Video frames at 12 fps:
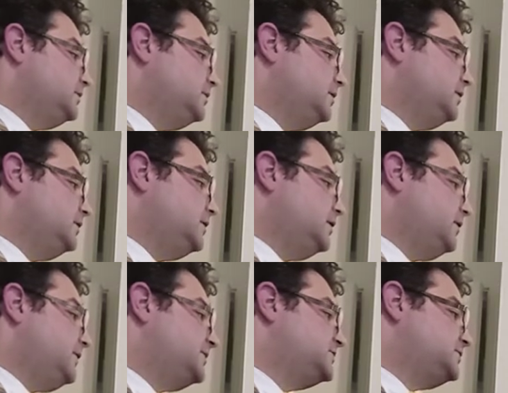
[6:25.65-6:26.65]
and
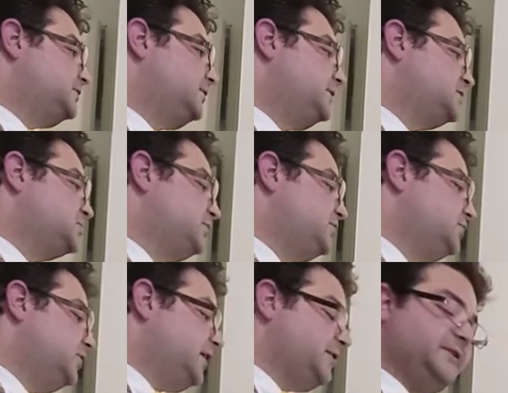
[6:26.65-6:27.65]
that's pretty
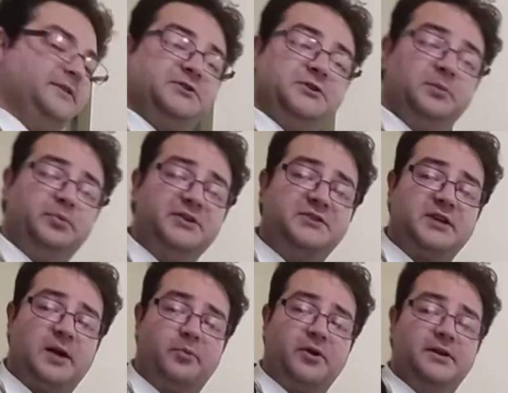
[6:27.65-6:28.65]
good. I think that's a good place to
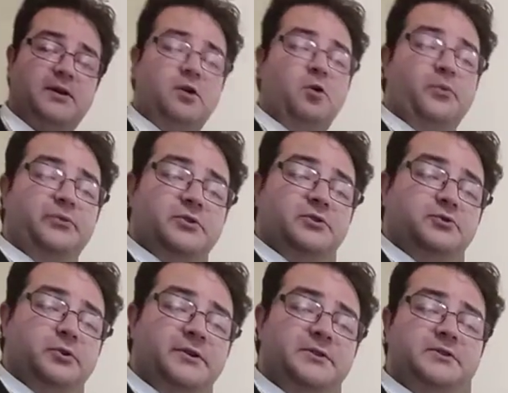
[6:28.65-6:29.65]
stop right now. Hopefully you
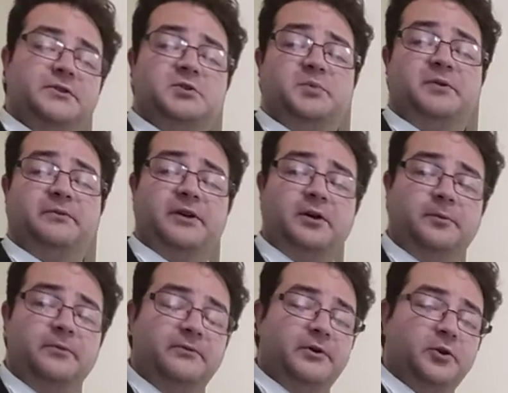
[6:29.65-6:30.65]
enjoy this and this has been
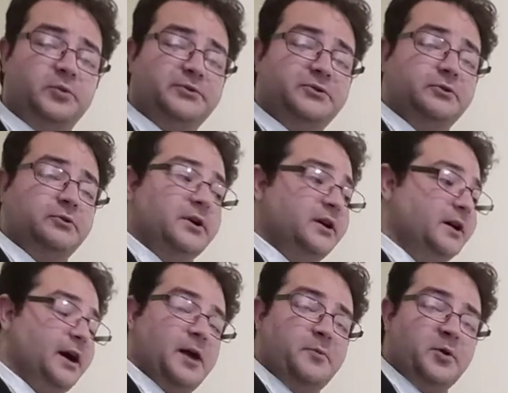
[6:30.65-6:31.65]
valuable to you.
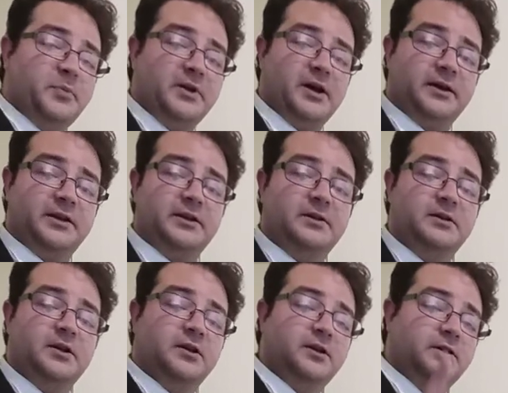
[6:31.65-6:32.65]
I'm Mike
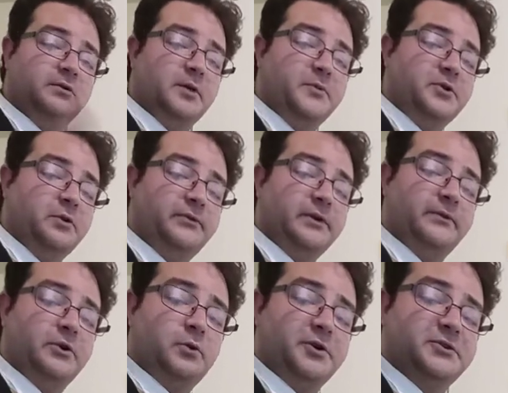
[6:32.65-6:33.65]
Bianchi. Let me know if you have
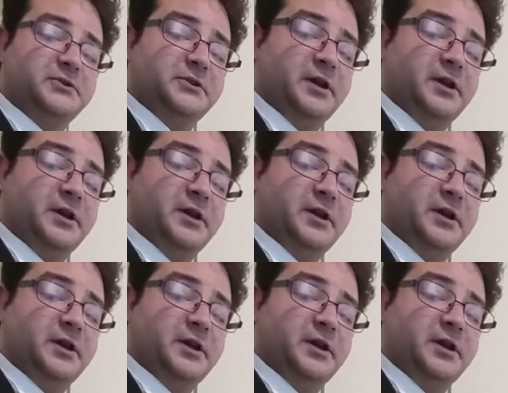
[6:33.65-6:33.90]
any questions or